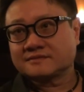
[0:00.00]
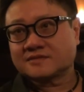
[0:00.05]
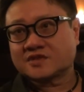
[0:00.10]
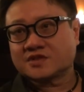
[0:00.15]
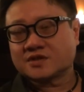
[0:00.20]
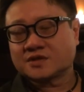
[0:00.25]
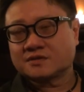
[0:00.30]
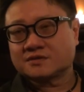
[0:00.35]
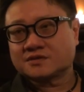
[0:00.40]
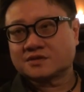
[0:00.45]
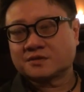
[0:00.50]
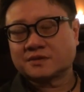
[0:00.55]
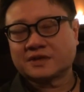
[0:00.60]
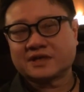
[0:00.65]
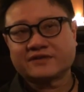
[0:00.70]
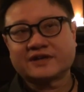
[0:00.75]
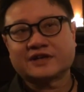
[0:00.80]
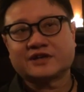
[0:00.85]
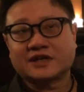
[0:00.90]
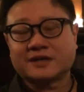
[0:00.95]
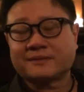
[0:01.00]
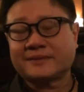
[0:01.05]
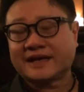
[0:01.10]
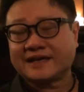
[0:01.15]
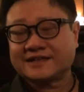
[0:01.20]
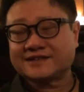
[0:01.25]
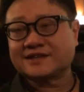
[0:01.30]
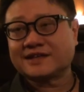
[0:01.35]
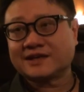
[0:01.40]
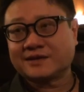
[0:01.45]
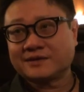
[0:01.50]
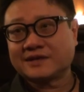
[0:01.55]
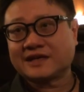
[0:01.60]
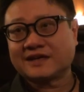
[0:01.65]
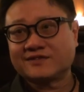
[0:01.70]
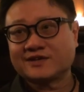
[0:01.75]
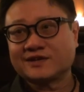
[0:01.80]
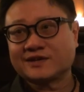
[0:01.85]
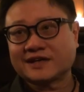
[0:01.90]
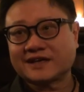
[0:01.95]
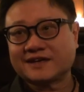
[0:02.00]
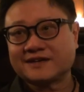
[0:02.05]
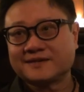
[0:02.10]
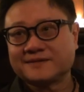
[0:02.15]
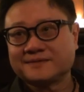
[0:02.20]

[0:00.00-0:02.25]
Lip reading: So whatever I could get my hands on, I would have a look at.